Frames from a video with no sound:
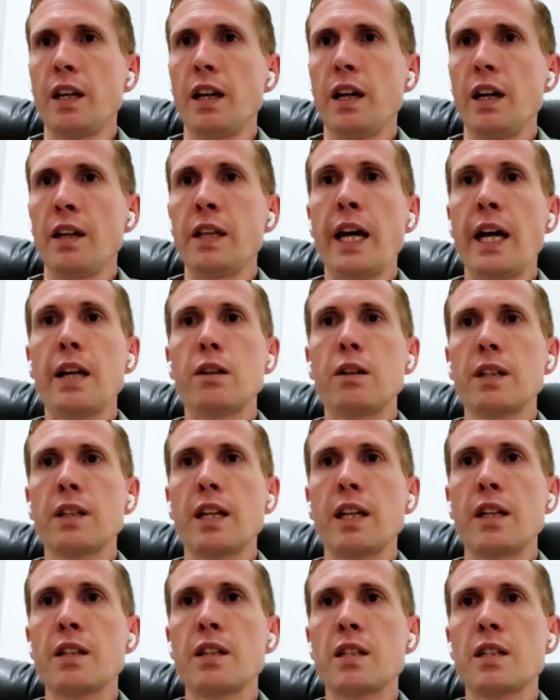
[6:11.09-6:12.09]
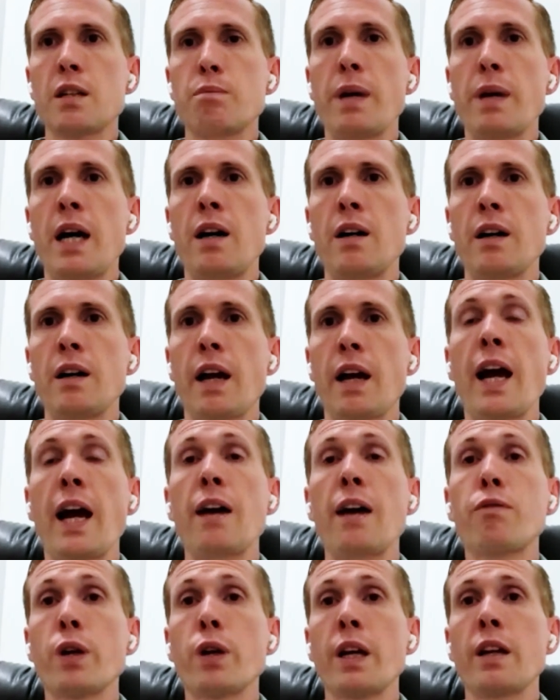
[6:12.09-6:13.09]
That'll get us about
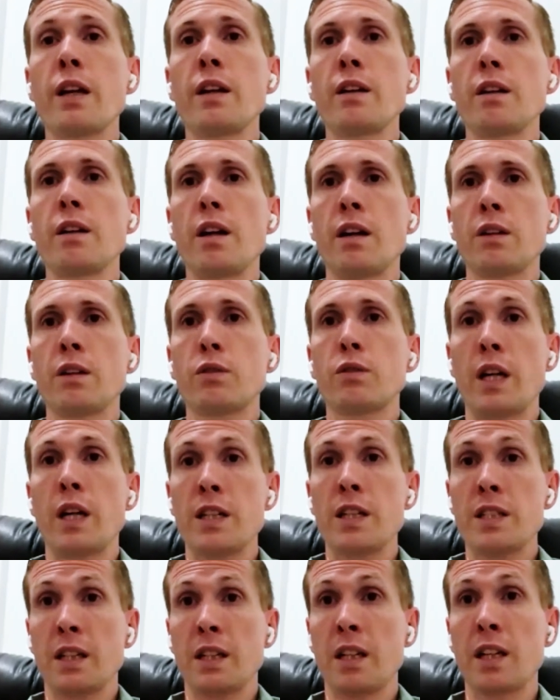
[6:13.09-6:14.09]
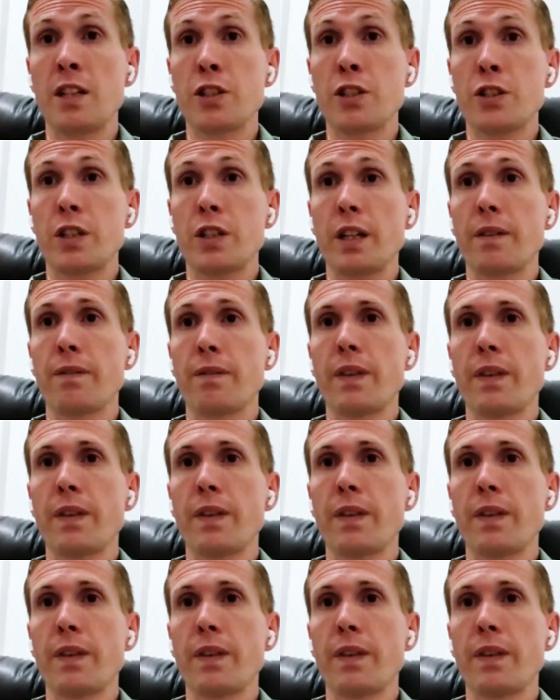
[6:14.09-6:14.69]
halfway across the country.